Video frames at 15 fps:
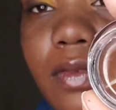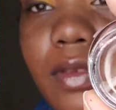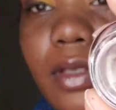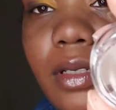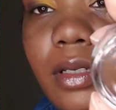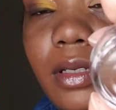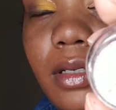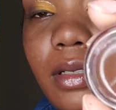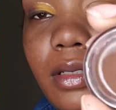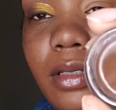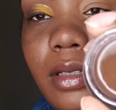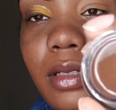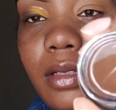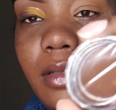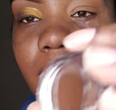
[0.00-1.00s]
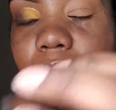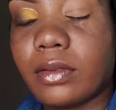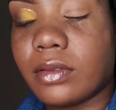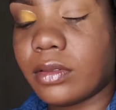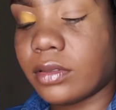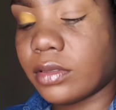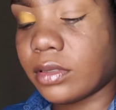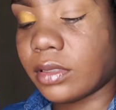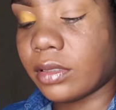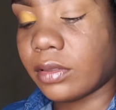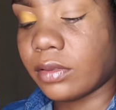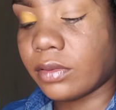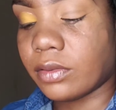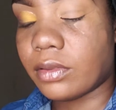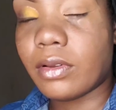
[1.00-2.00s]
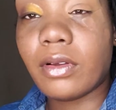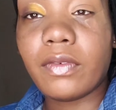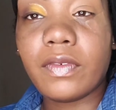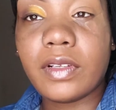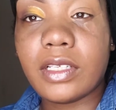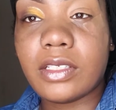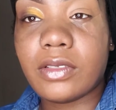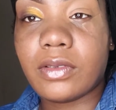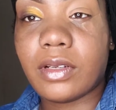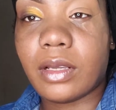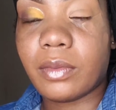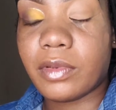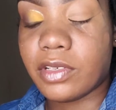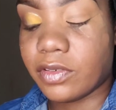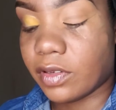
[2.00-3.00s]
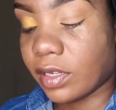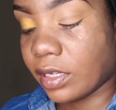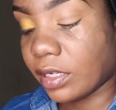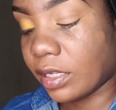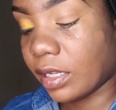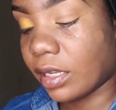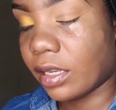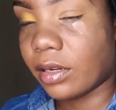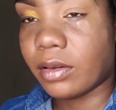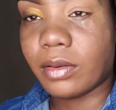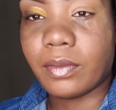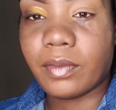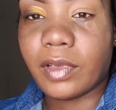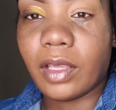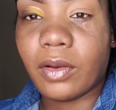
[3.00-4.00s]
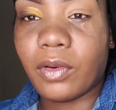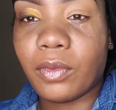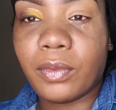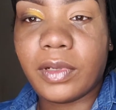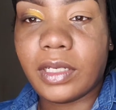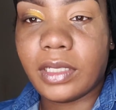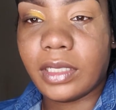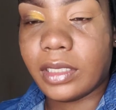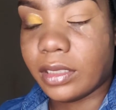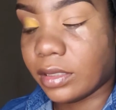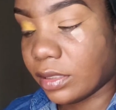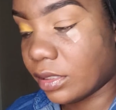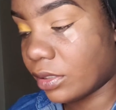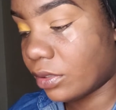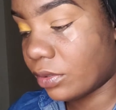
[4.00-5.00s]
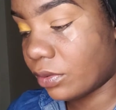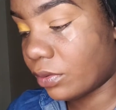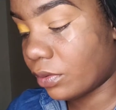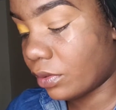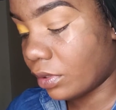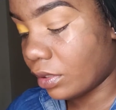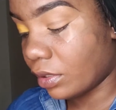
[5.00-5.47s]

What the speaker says: really good though. So hopefully soon I'll be trying it. I'm not opening it until